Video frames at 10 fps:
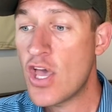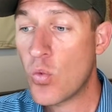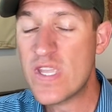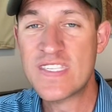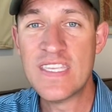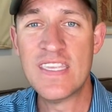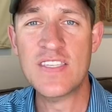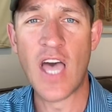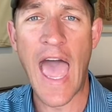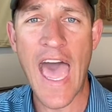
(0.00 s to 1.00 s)
we see
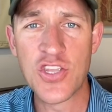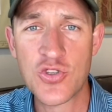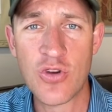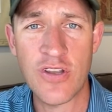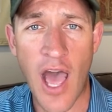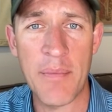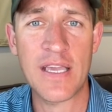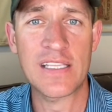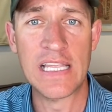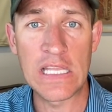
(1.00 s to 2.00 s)
these
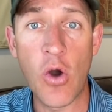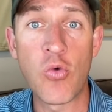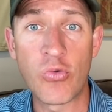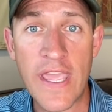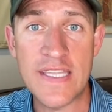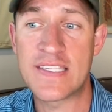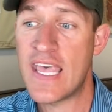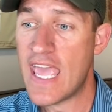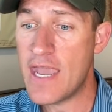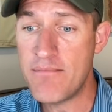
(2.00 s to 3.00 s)
astronomically low rates
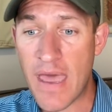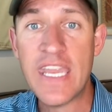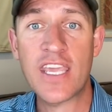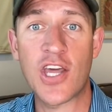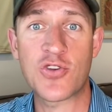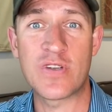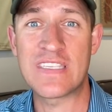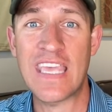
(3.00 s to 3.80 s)
in many countries.